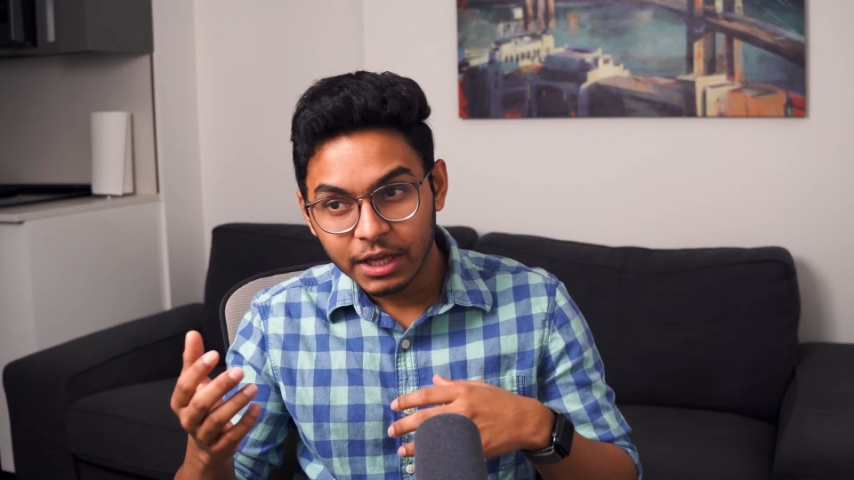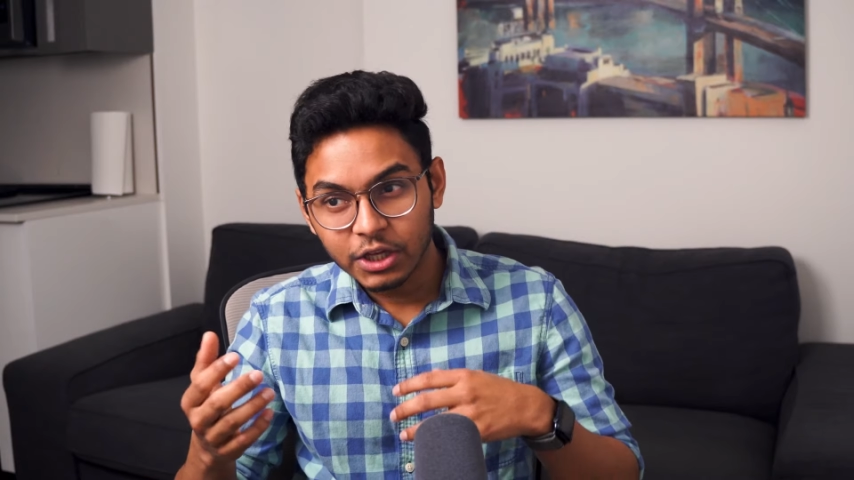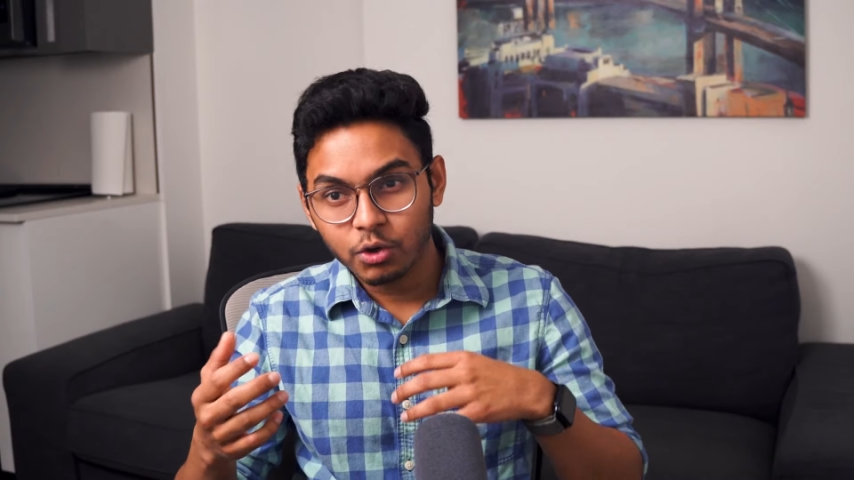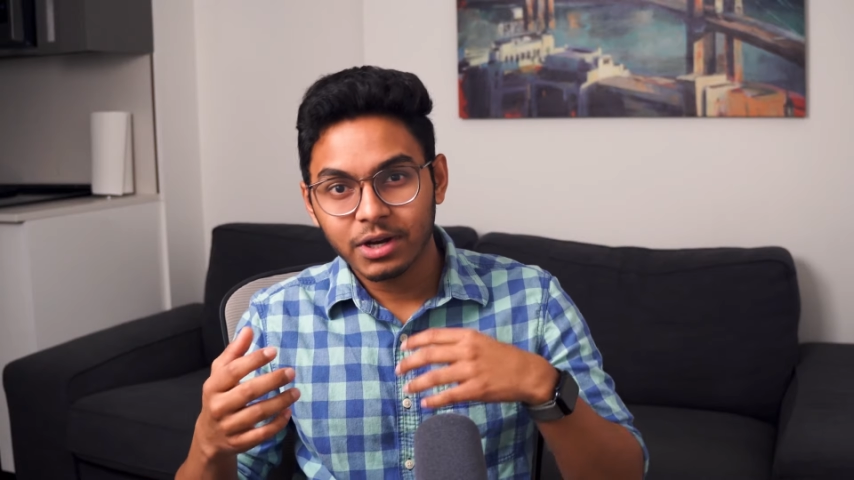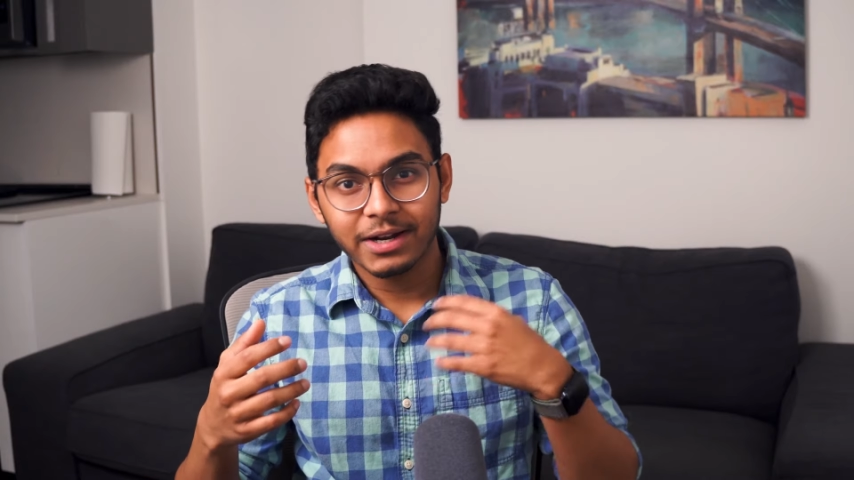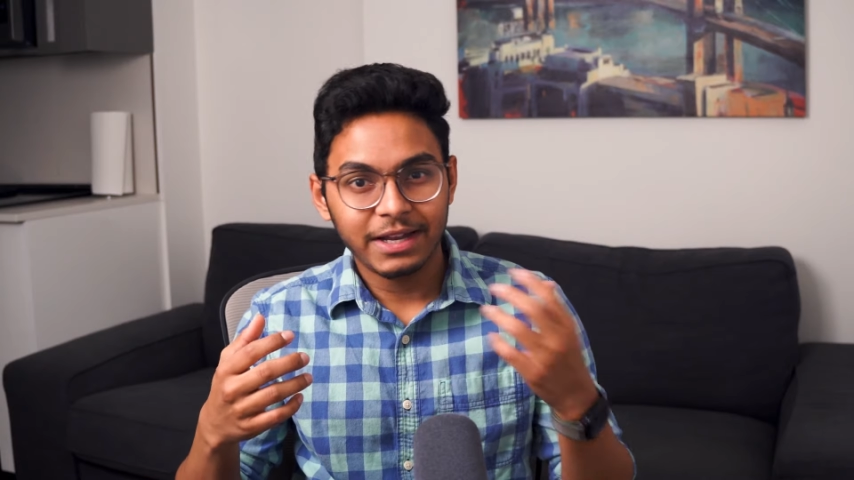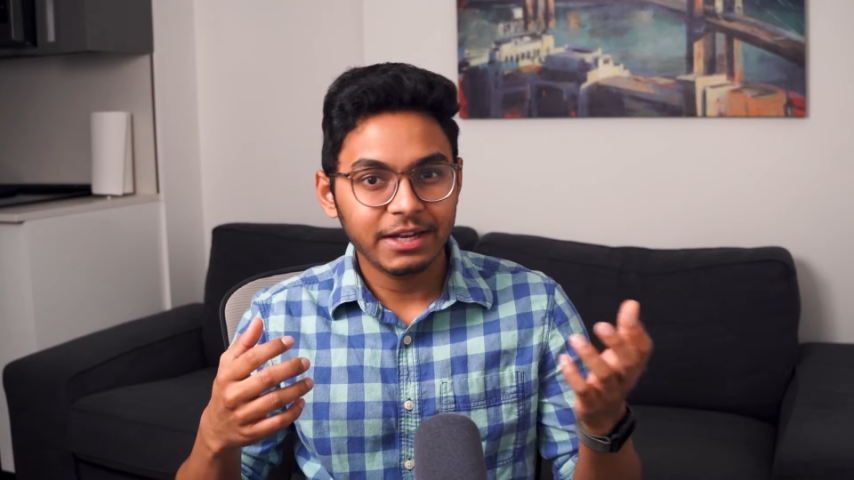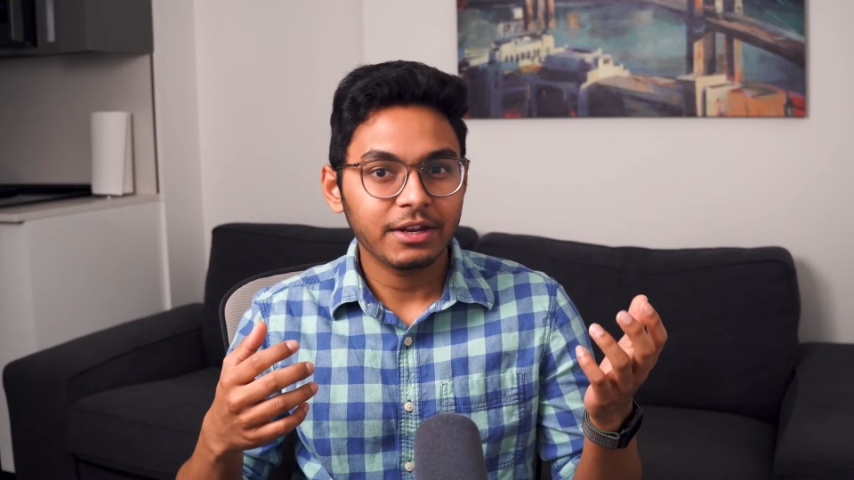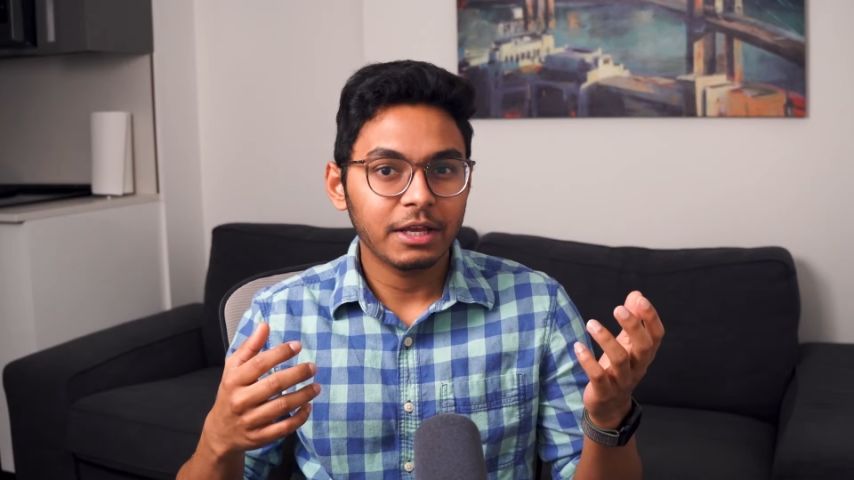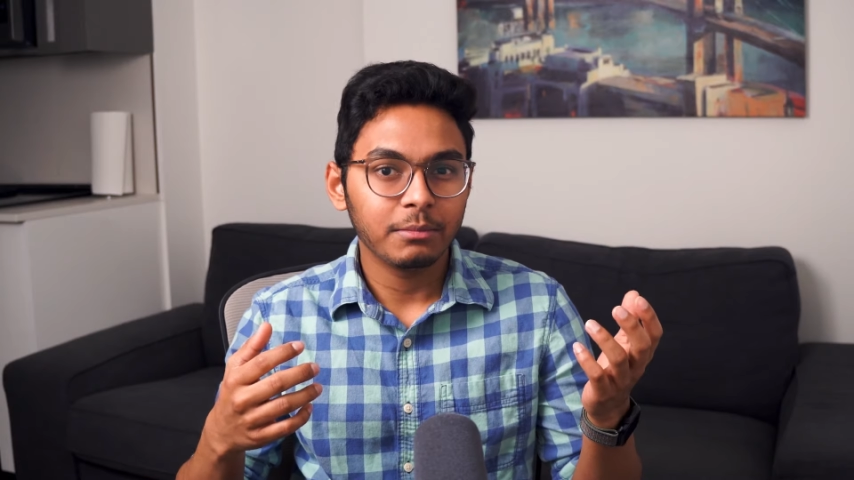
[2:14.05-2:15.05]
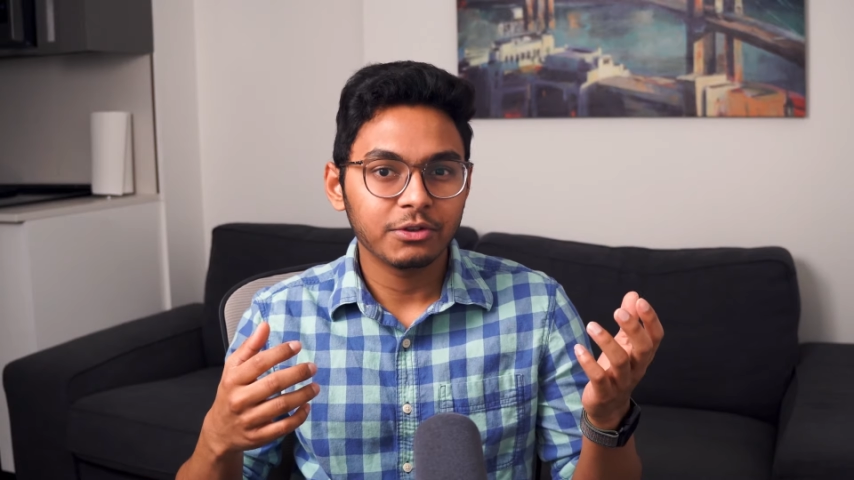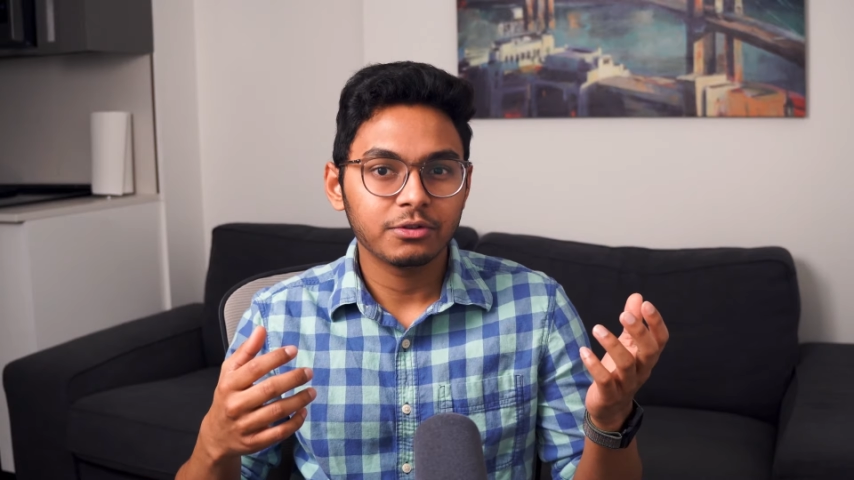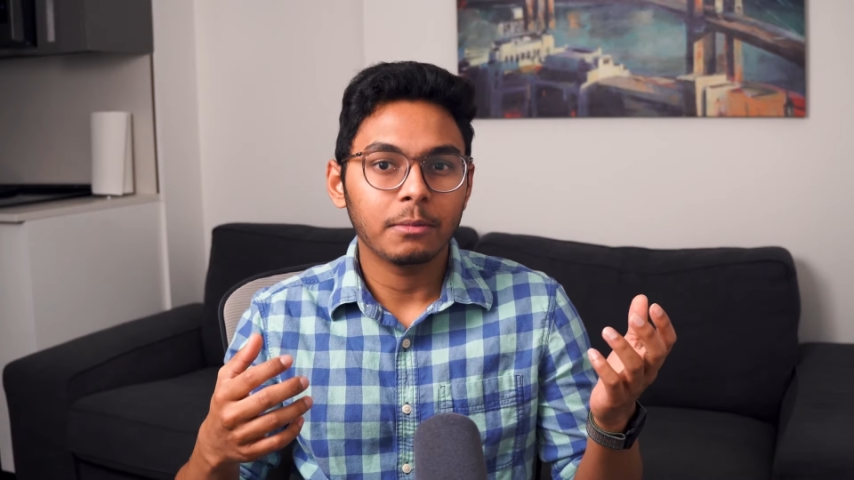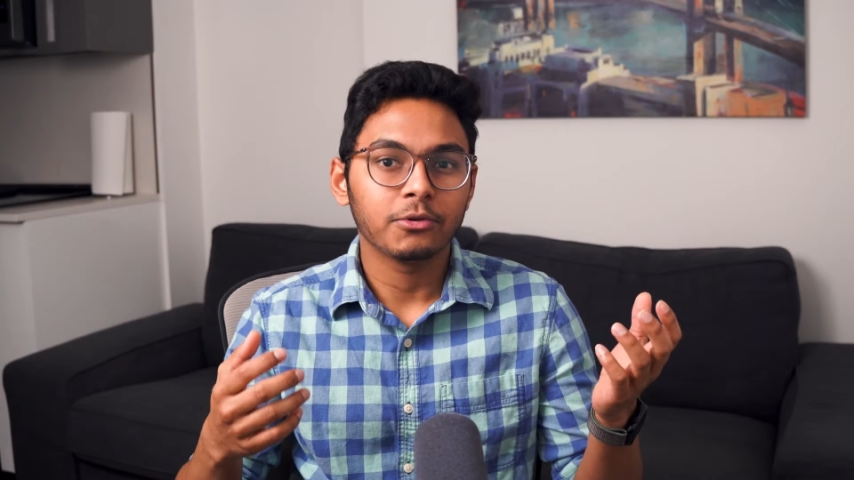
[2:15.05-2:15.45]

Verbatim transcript: your container image